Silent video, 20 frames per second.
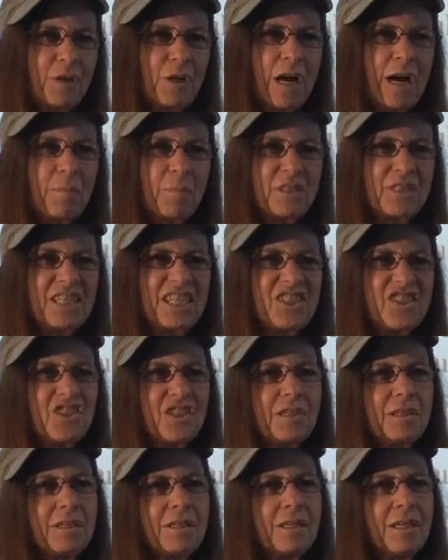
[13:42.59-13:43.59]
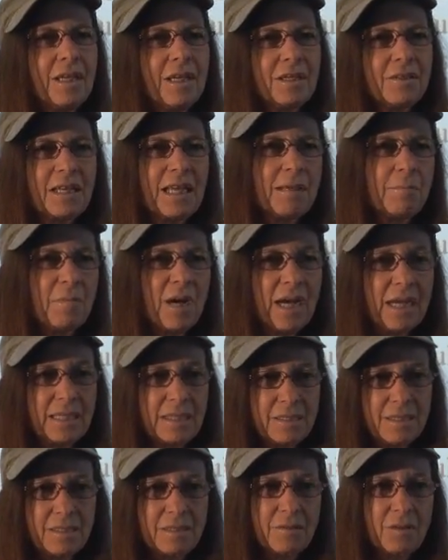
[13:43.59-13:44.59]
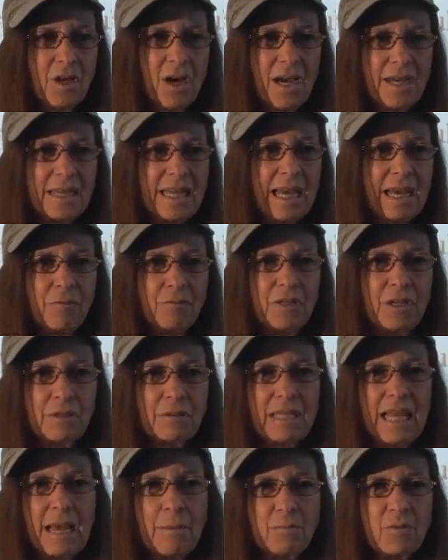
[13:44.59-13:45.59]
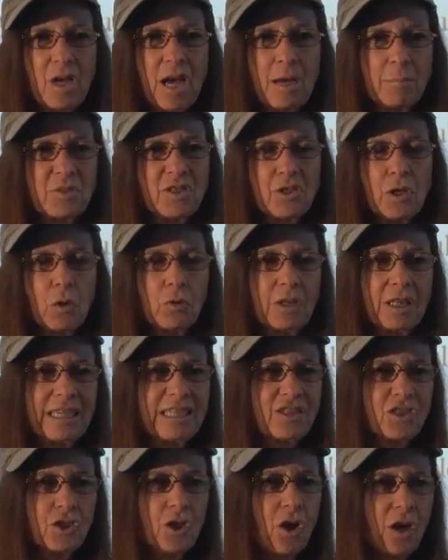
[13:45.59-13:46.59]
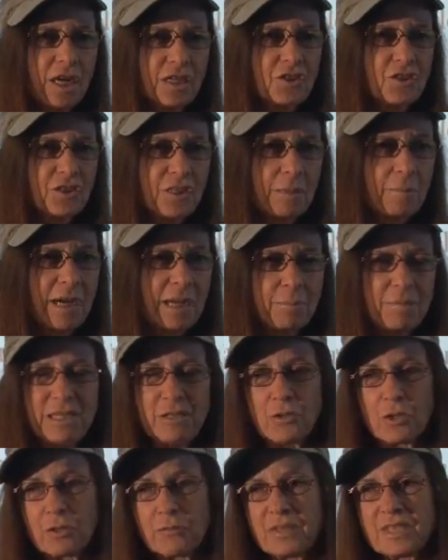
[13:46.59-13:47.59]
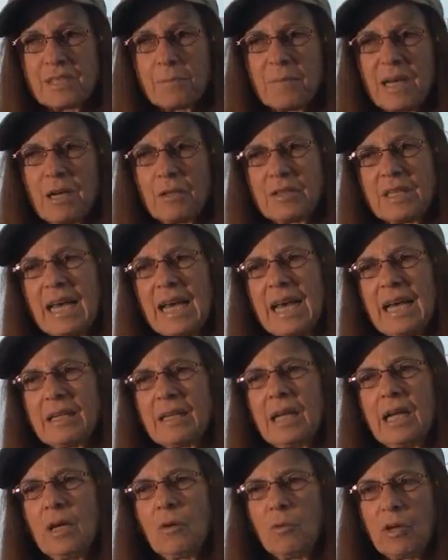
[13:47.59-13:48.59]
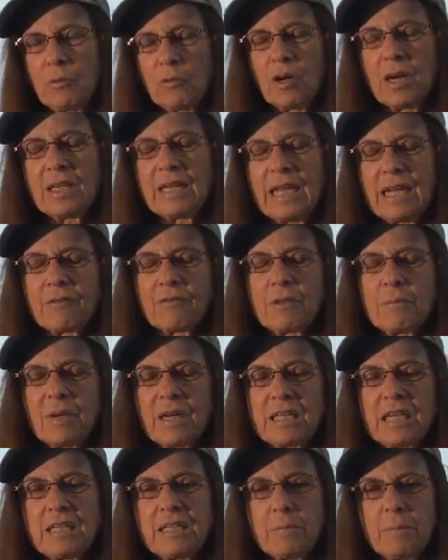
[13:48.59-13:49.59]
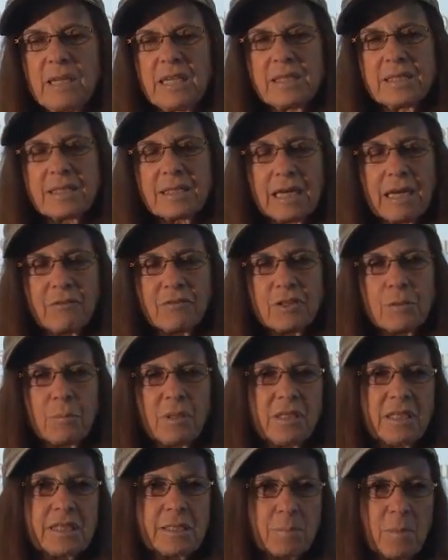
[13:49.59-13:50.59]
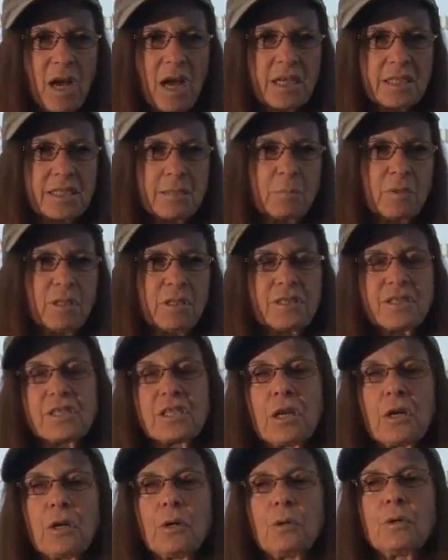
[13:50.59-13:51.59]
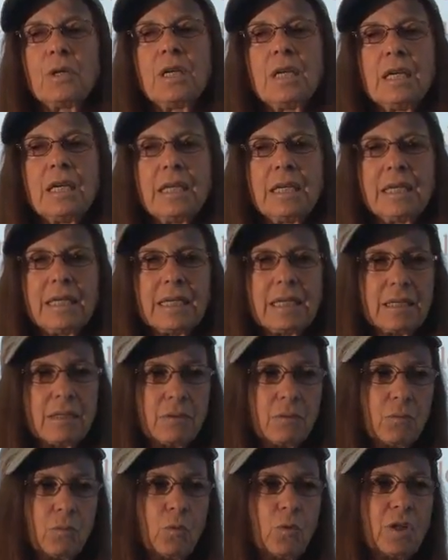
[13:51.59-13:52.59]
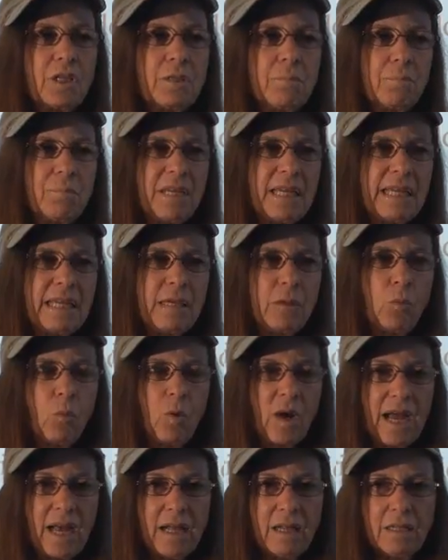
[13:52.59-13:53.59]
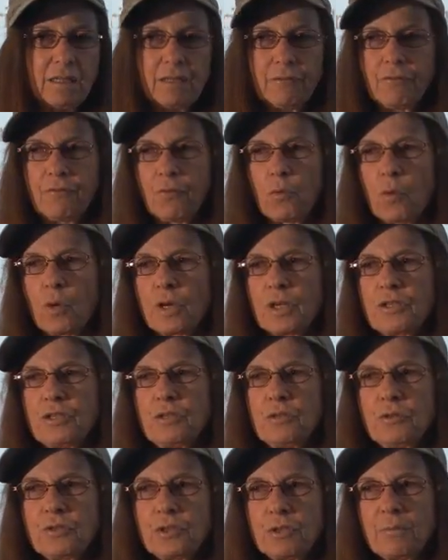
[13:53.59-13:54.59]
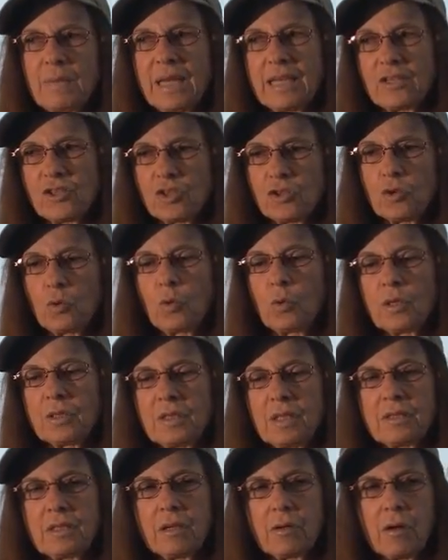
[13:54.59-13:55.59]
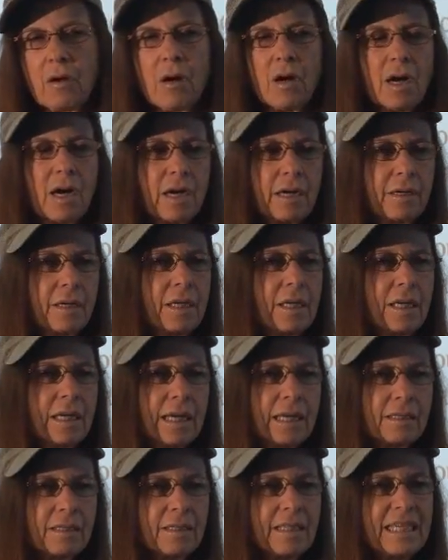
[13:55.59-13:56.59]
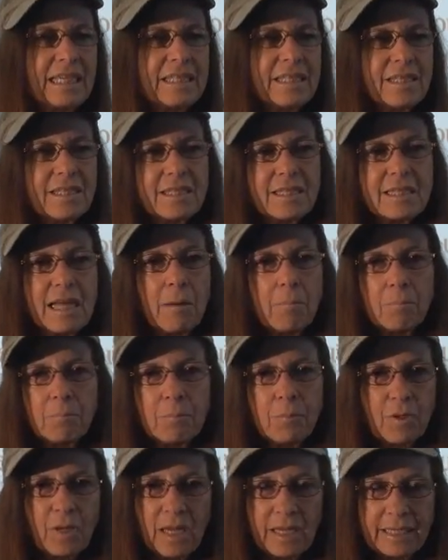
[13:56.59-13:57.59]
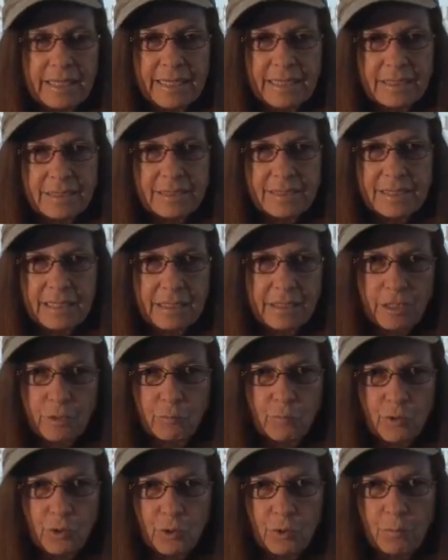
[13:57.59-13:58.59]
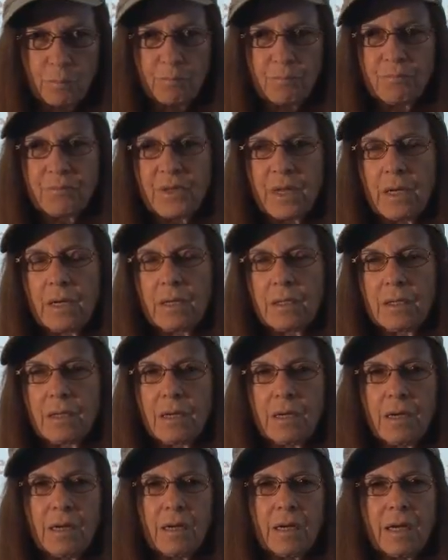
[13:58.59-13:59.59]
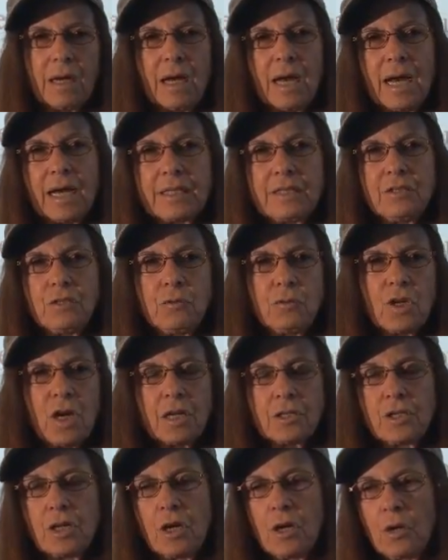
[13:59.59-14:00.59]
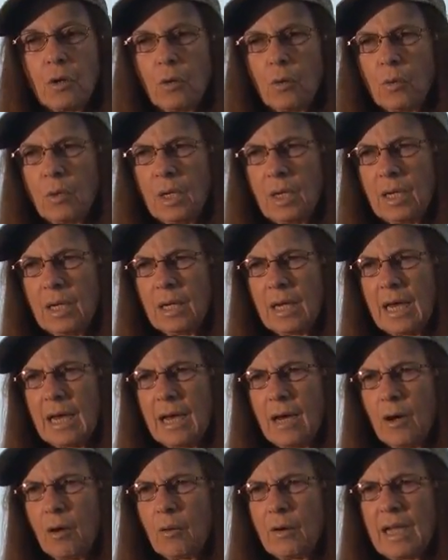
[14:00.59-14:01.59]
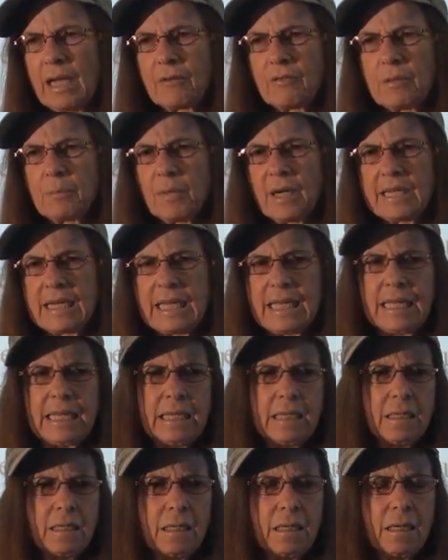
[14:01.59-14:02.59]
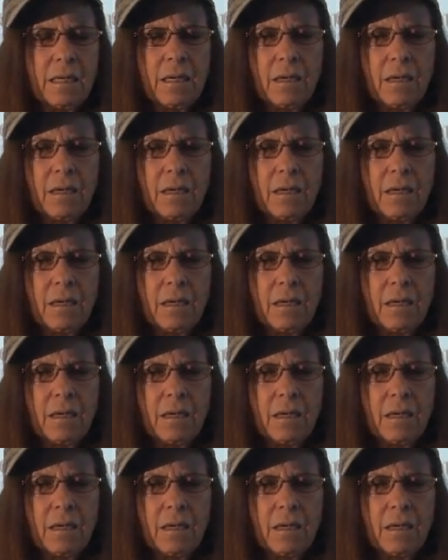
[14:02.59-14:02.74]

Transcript: competition, they might not have their laptops totally charged. They might be nervous about that. We want everybody to be as comfortable as possible. So it would be well for you to make sure that there are at least some plug-ins in the room. I do not know how everybody